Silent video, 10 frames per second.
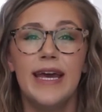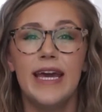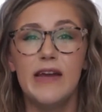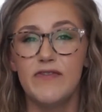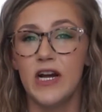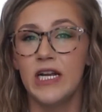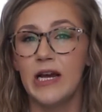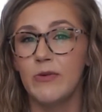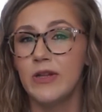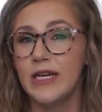if not,
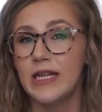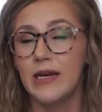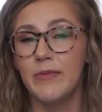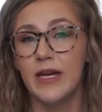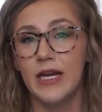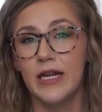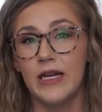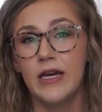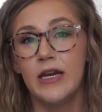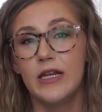I will link them
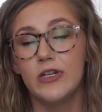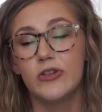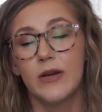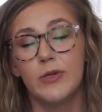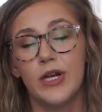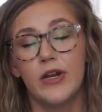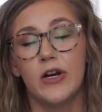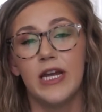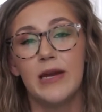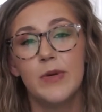in the description
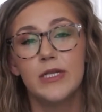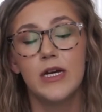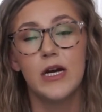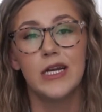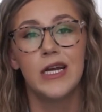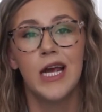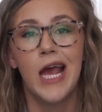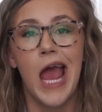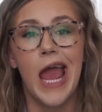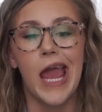on Amazon
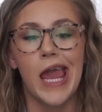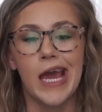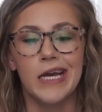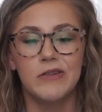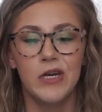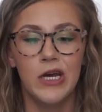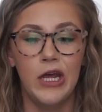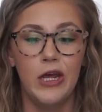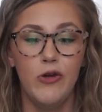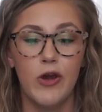and
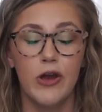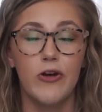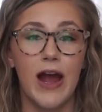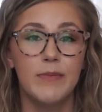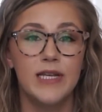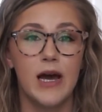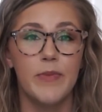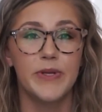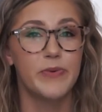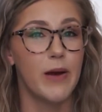you can grab some.
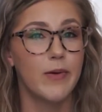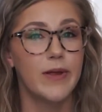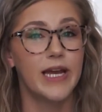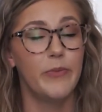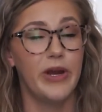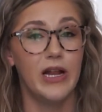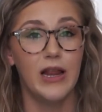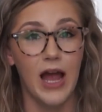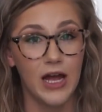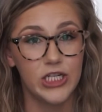It's probably going to be a
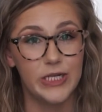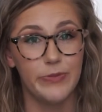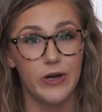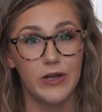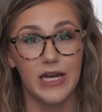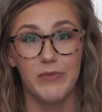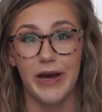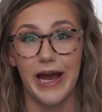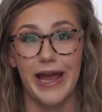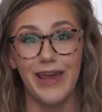lot cheaper than
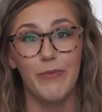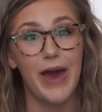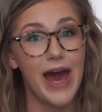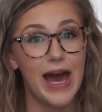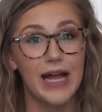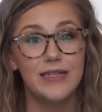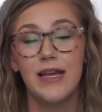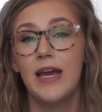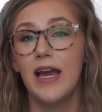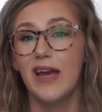buying pads
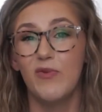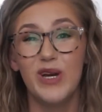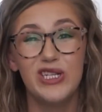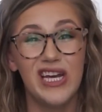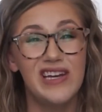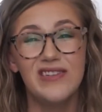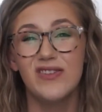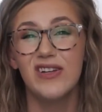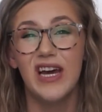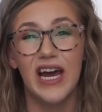and witch
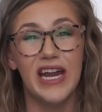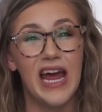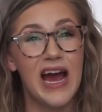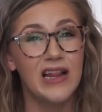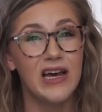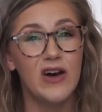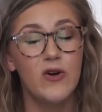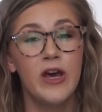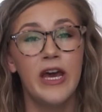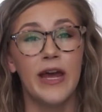hazel and
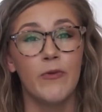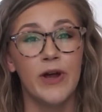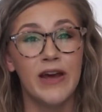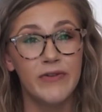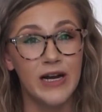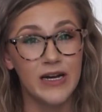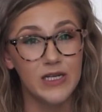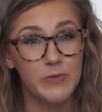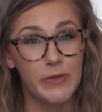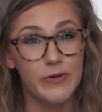aloe and whatever
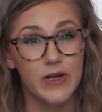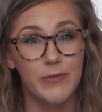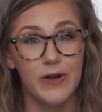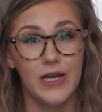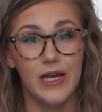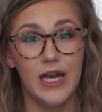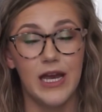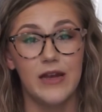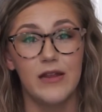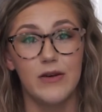else people are putting
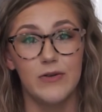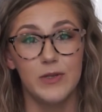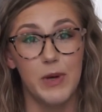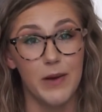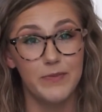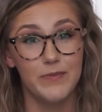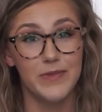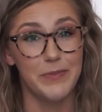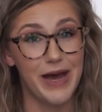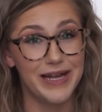in those pop
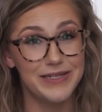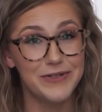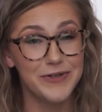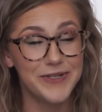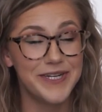the padsicles.